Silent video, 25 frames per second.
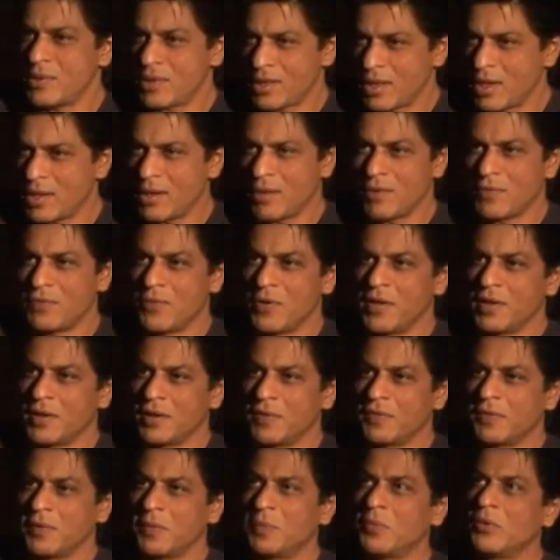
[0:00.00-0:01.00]
was cut out for
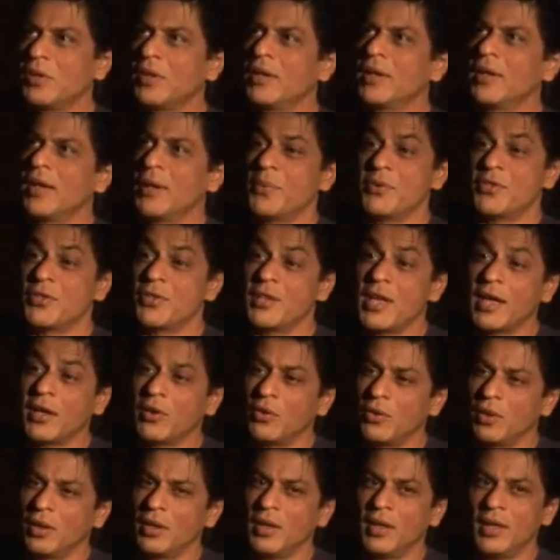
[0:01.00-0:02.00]
Hindi films. I wasn't
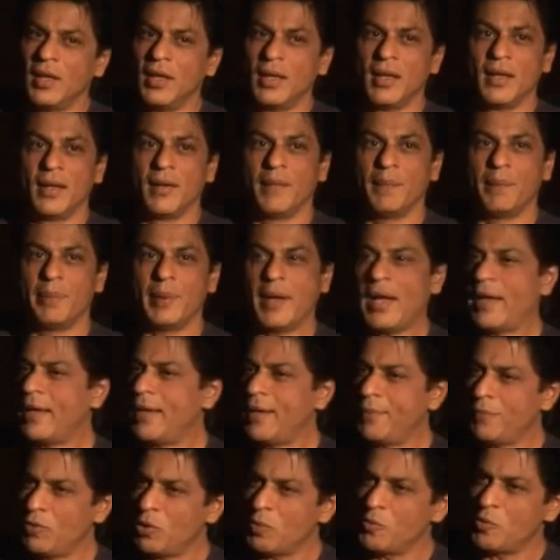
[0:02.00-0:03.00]
that good. But I
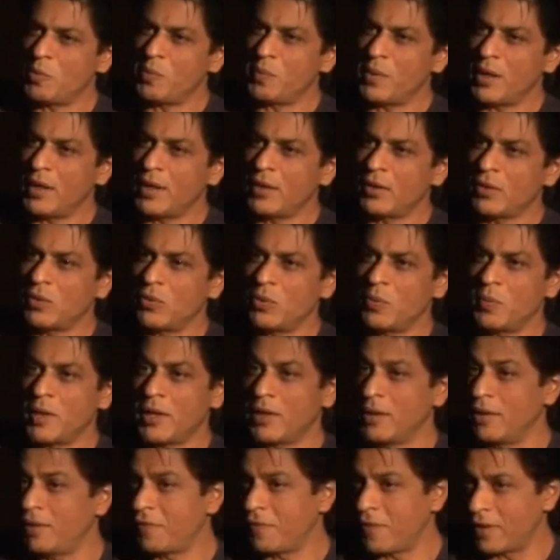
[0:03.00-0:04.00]
came to Mumbai, told
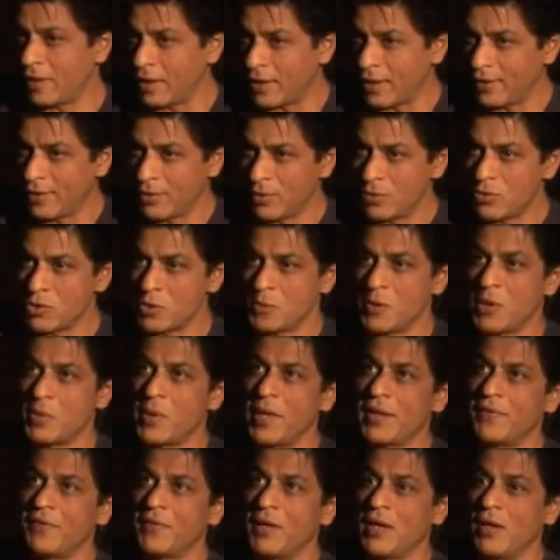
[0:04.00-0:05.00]
my girlfriend then, who's my
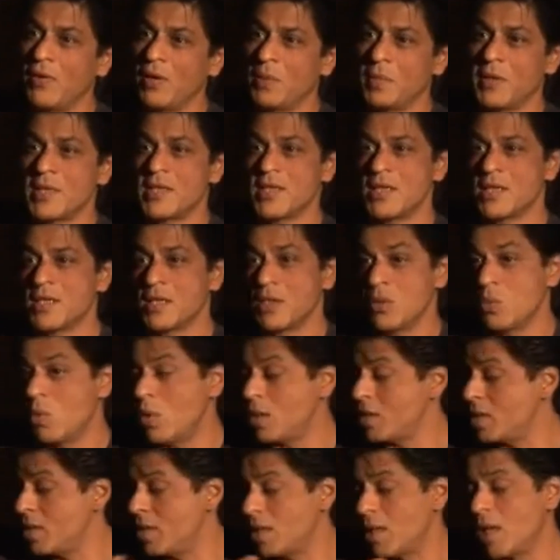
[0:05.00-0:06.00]
wife now, and my sister,
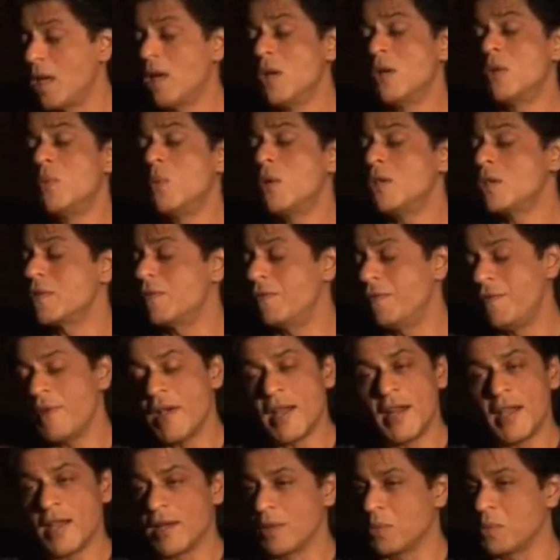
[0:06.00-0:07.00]
who was
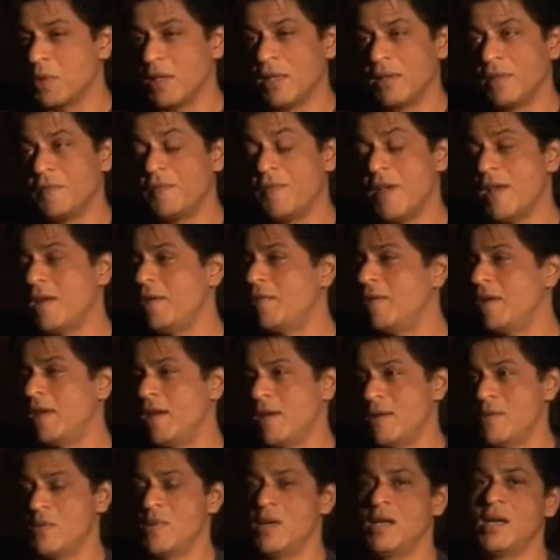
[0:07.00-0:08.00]
very unwell, very,
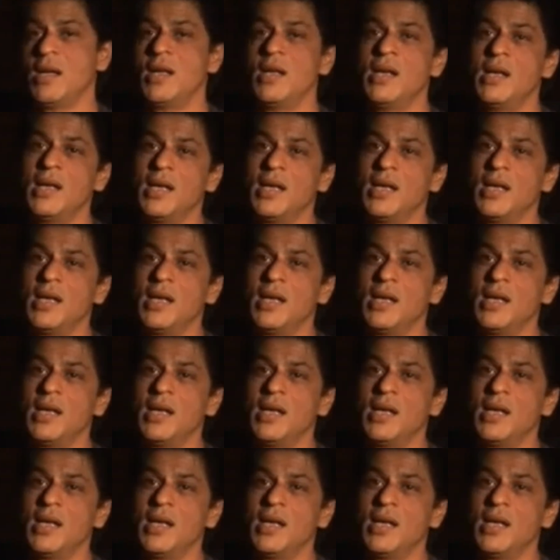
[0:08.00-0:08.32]
very unwell.